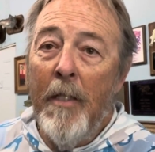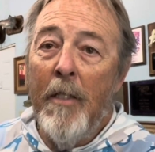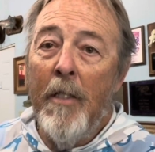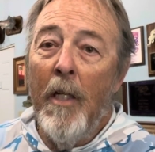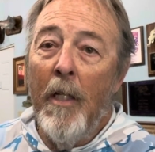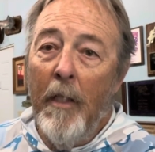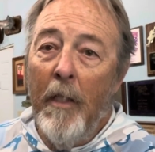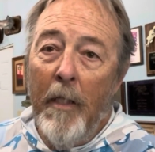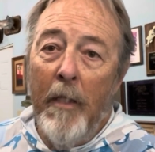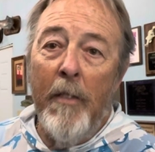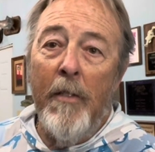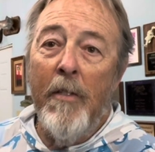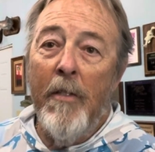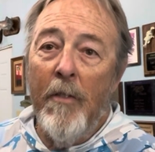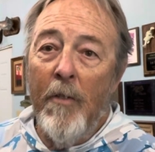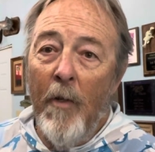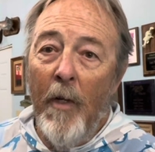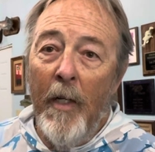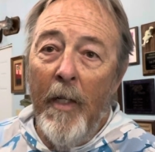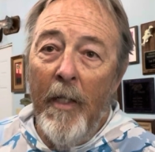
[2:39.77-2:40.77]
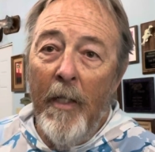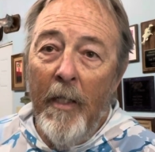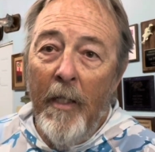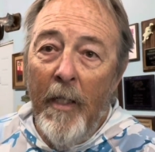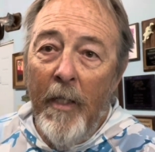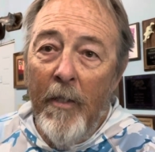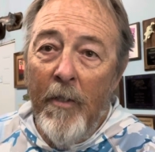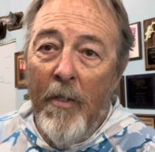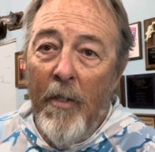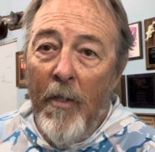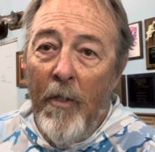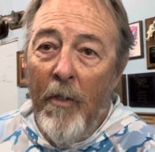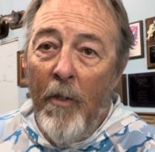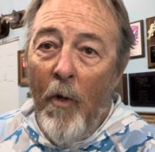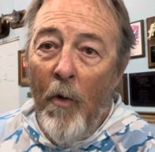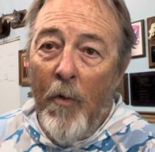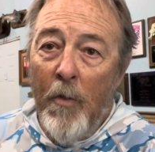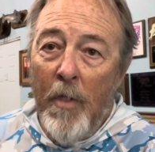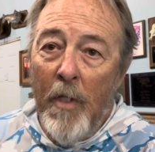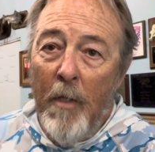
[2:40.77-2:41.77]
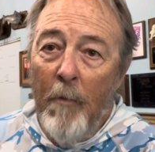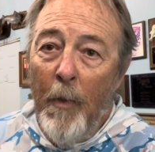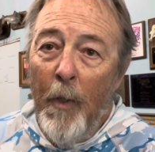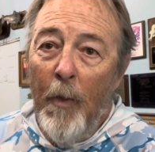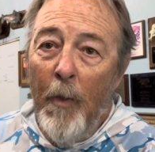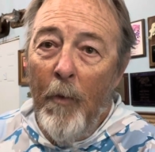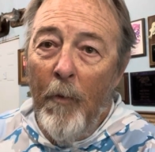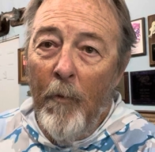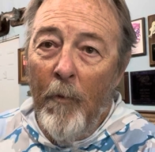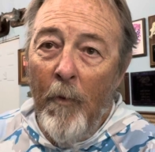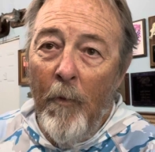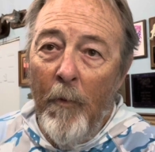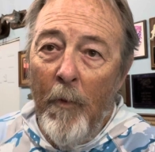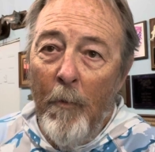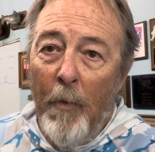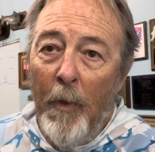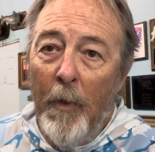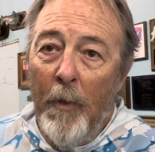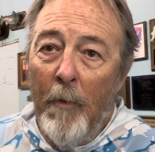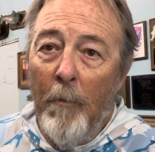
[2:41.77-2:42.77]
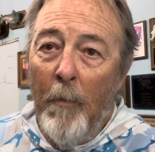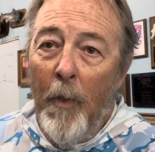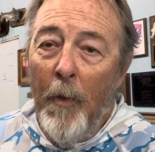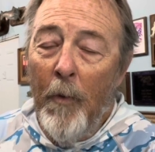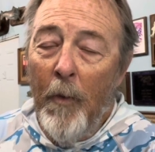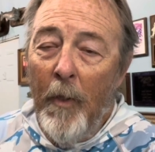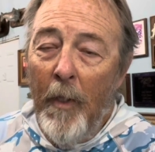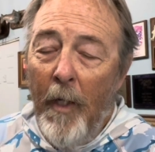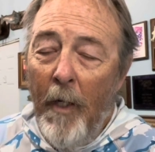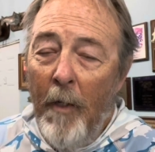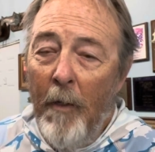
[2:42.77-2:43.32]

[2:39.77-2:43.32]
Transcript: tuchus trying to get to the nose of the boat when we put the boat